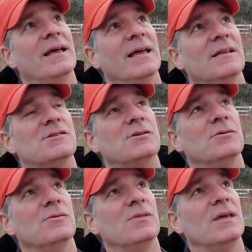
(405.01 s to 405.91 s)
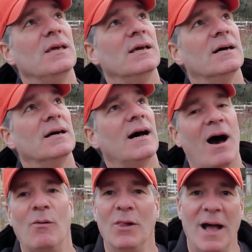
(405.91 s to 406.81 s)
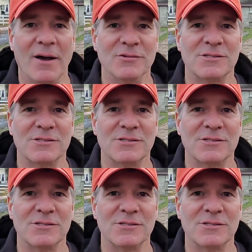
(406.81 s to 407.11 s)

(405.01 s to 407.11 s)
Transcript: into the owl house.